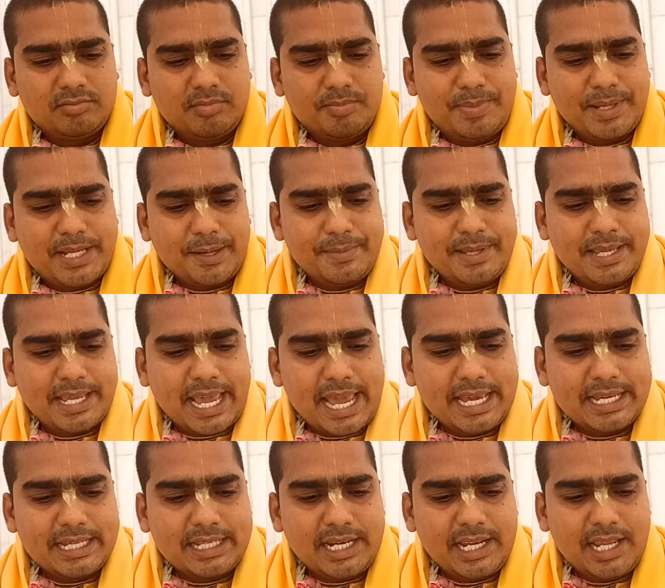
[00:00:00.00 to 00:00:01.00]
becoming
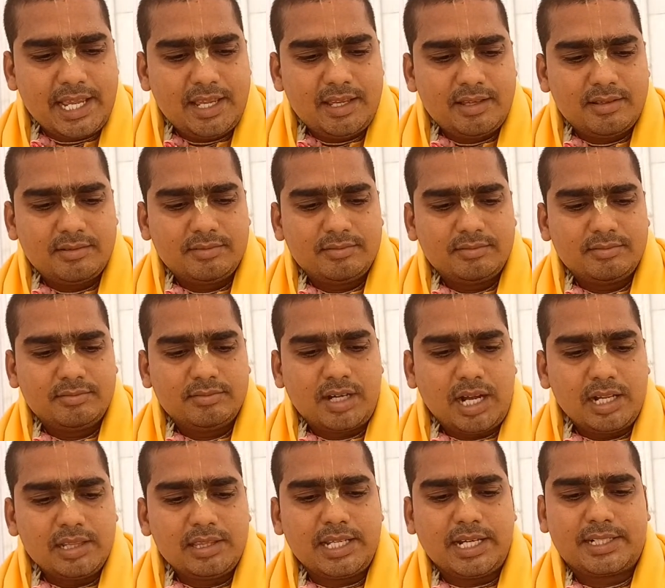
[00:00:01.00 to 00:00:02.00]
angry,
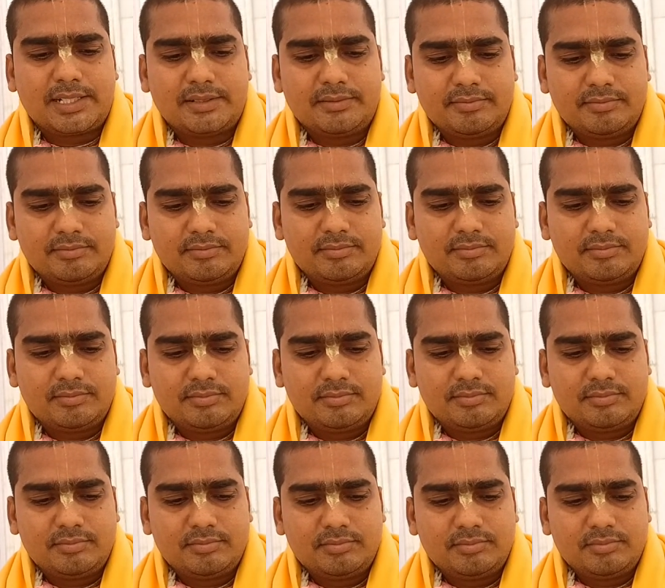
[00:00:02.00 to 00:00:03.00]
all that.
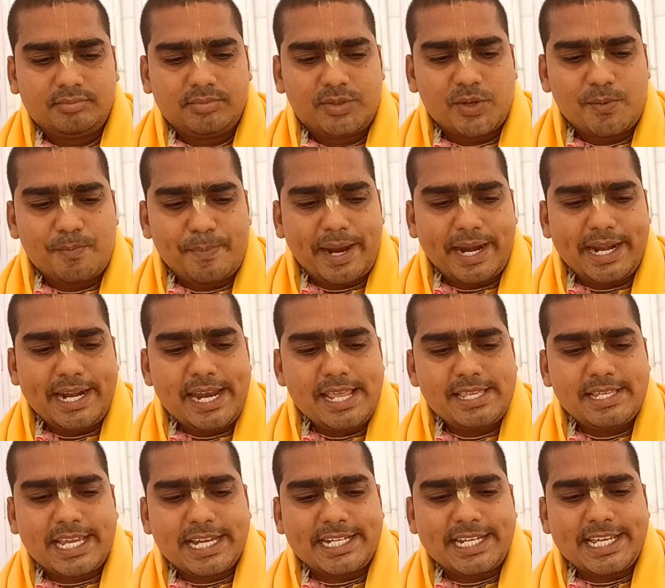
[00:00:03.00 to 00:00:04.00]
So mind is
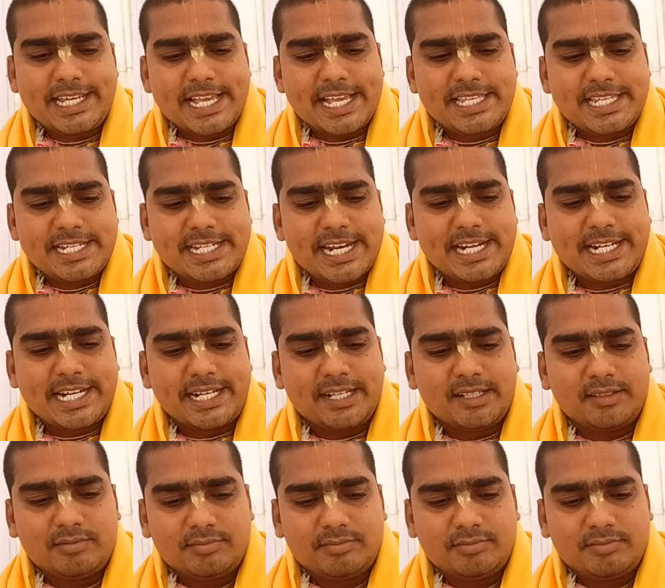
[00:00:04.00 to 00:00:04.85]
getting agitated.